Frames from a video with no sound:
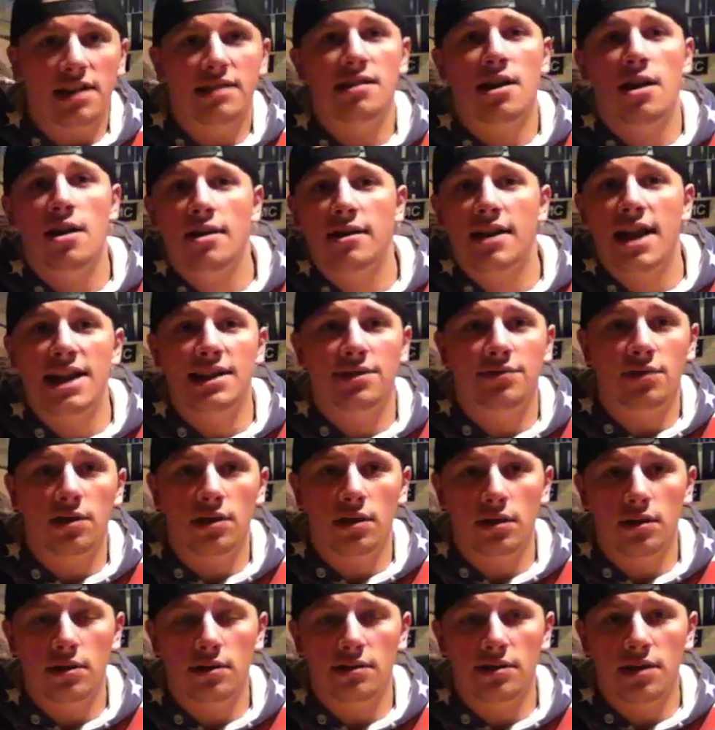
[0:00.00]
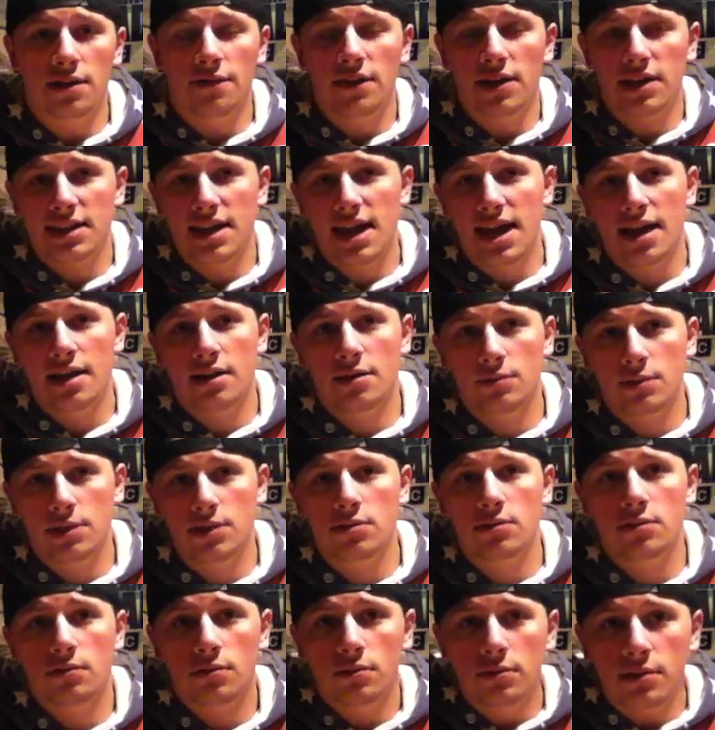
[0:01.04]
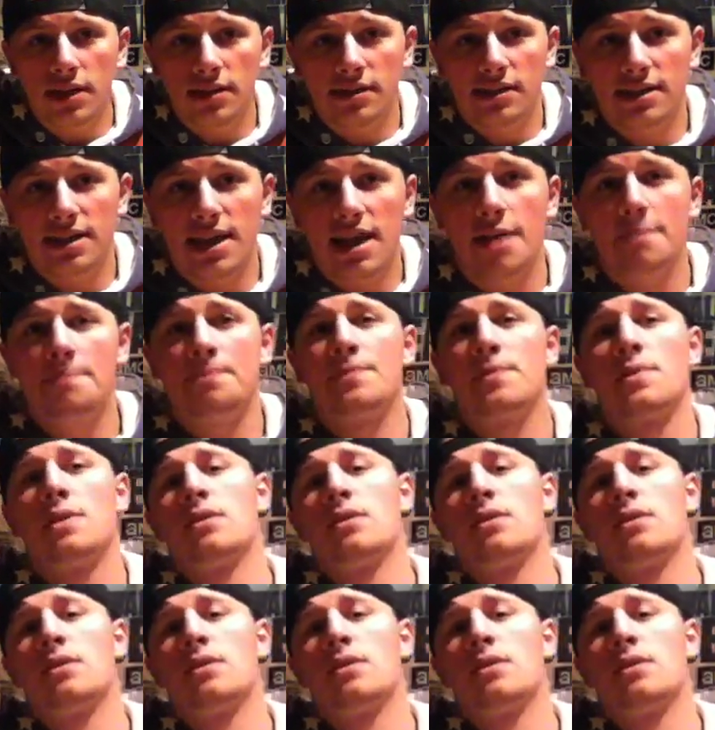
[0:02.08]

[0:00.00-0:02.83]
talk, as for stuff like that. We do things like that.